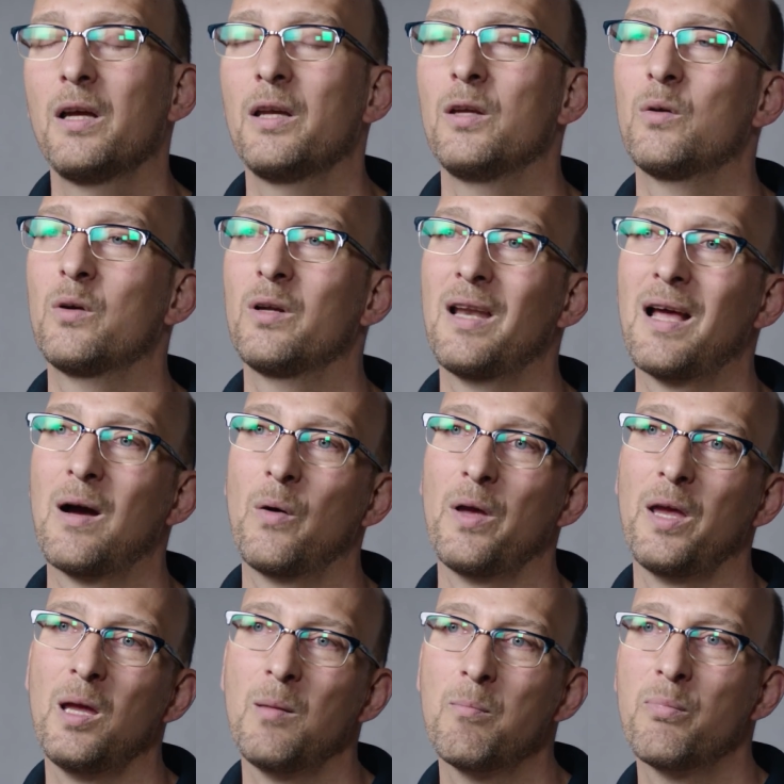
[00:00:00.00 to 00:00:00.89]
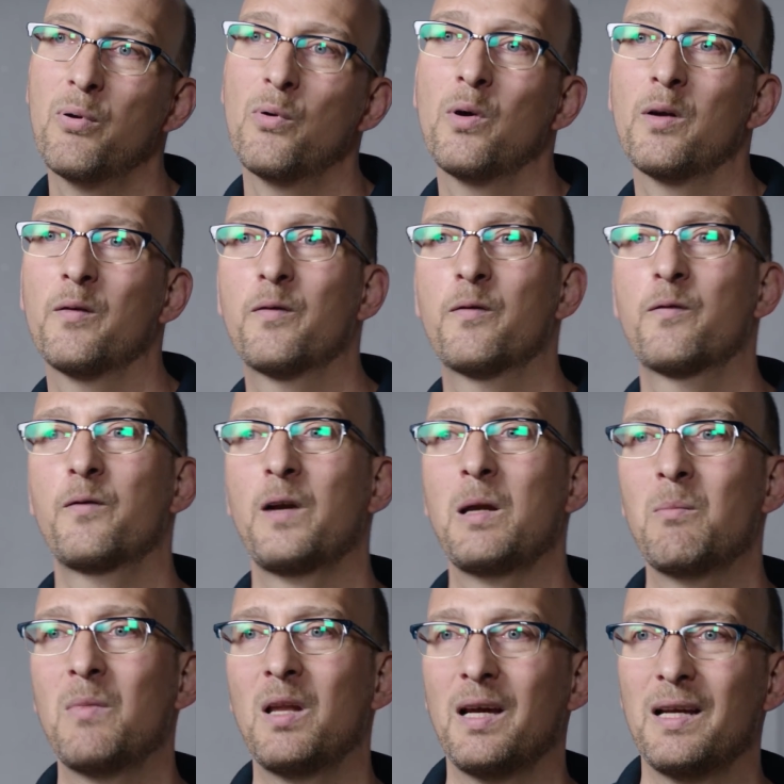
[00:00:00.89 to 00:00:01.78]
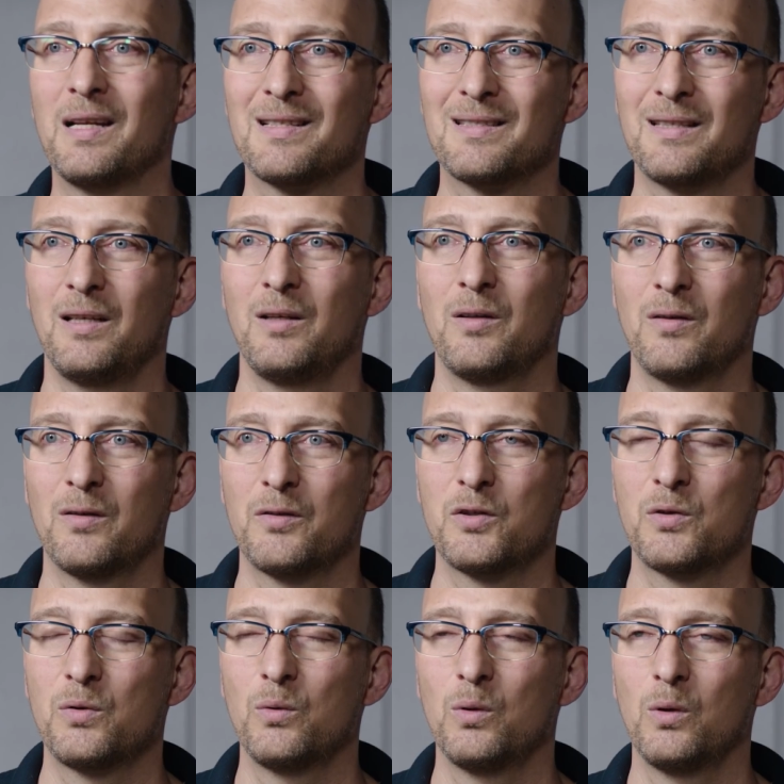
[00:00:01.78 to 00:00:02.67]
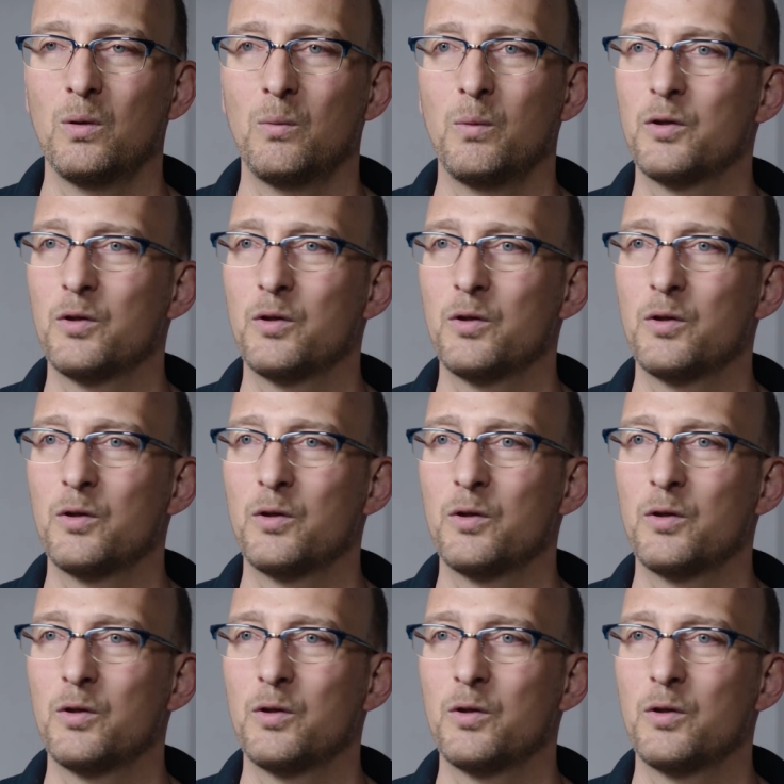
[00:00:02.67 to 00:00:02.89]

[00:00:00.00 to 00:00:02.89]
You can now import frame lines into this tool,